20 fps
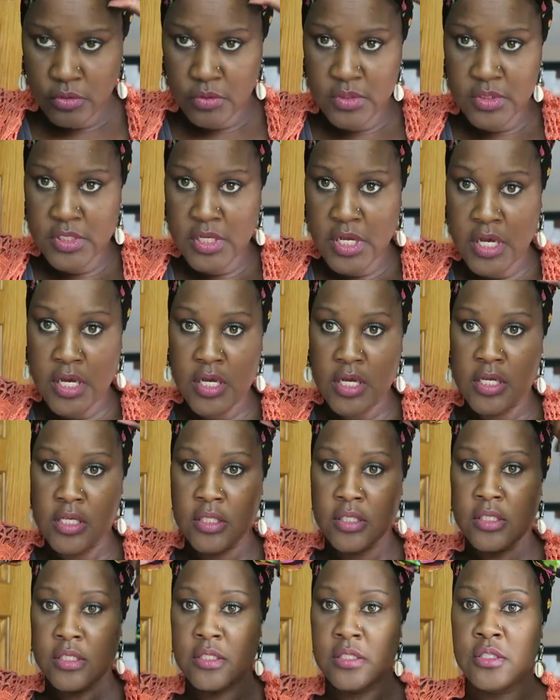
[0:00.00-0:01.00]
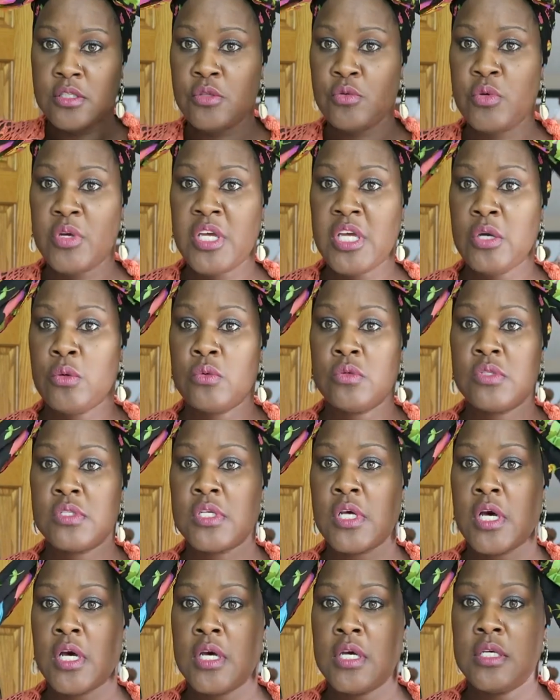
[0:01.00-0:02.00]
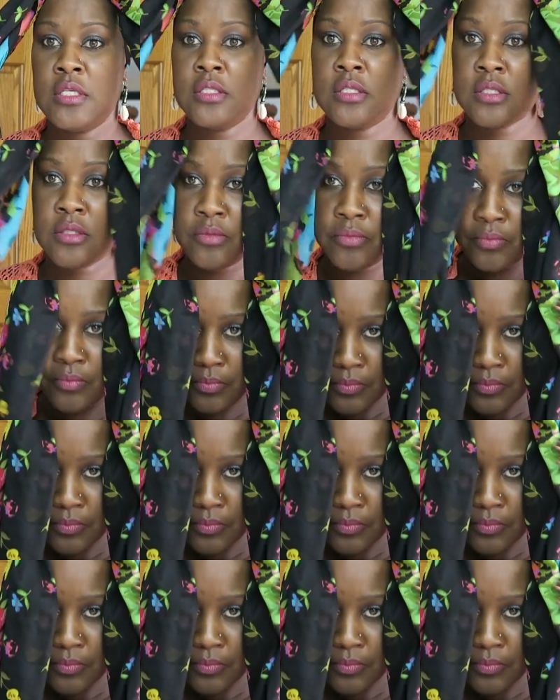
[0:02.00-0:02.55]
sides, 2 equal sides.